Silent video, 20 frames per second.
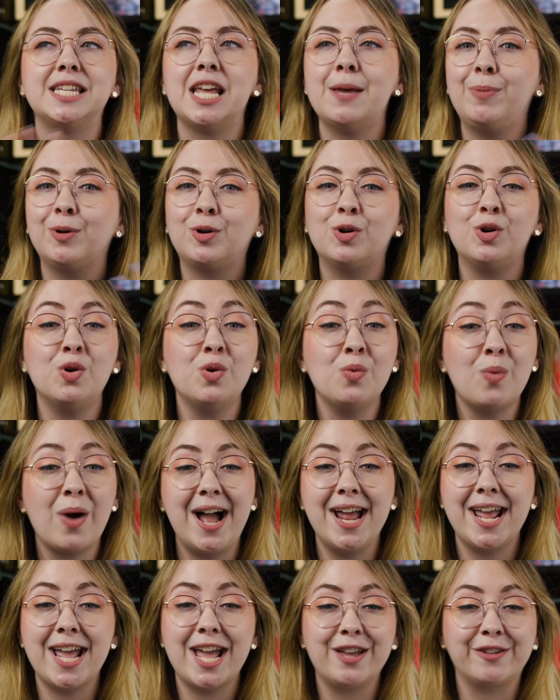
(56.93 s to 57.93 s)
typical
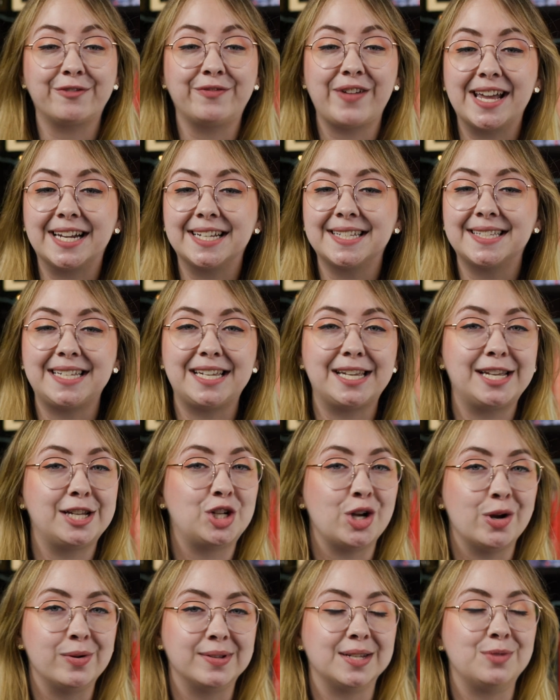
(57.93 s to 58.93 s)
YA fantasy
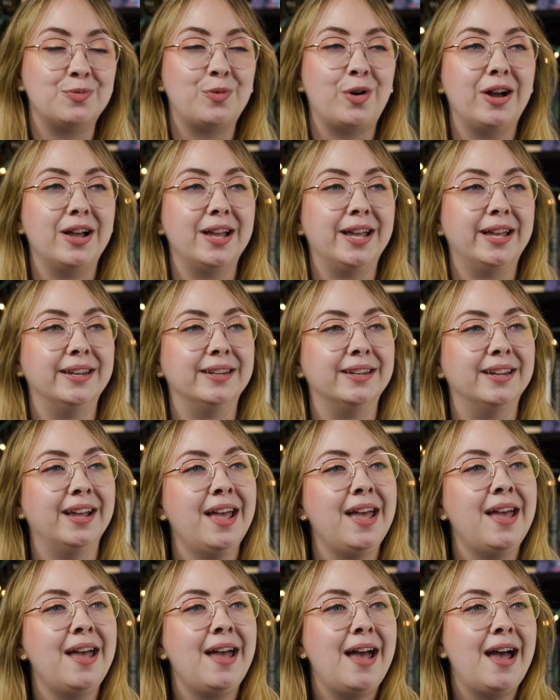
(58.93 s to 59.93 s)
chosen one,
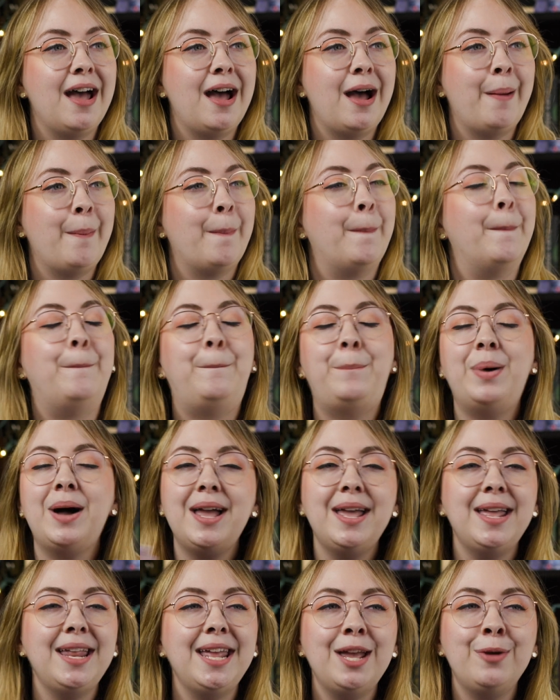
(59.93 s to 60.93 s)

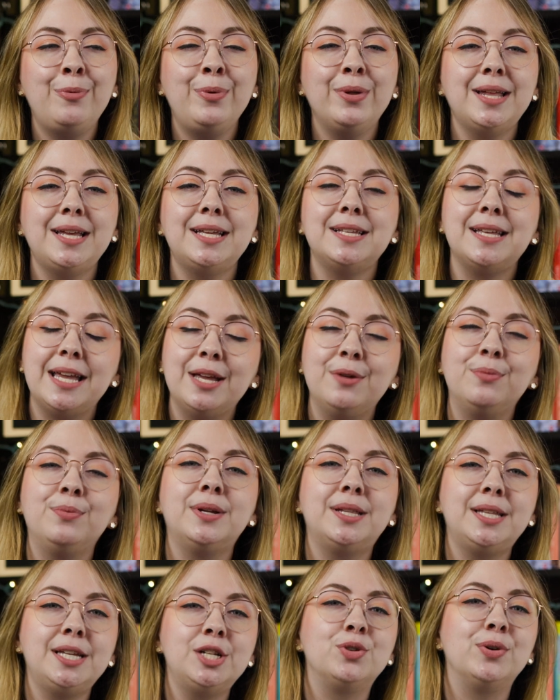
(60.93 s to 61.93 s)
but it
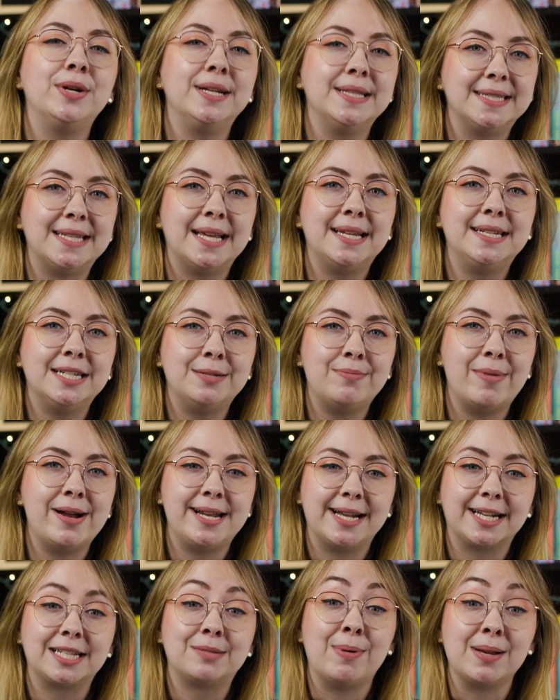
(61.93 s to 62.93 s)
really transcended
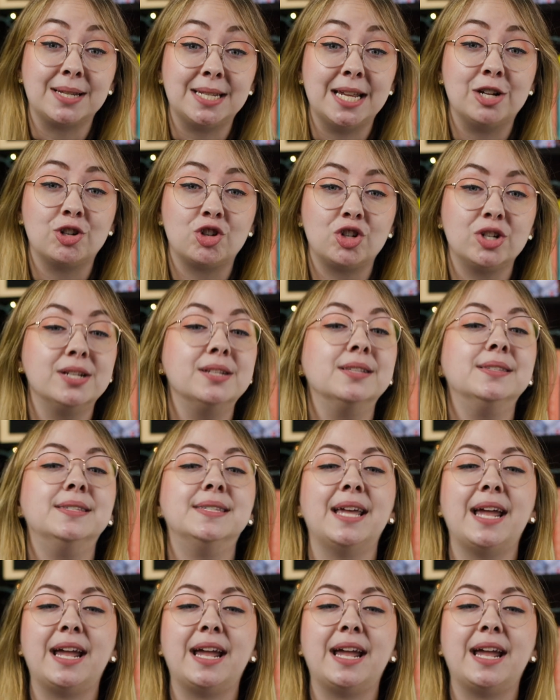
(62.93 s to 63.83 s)
my expectations,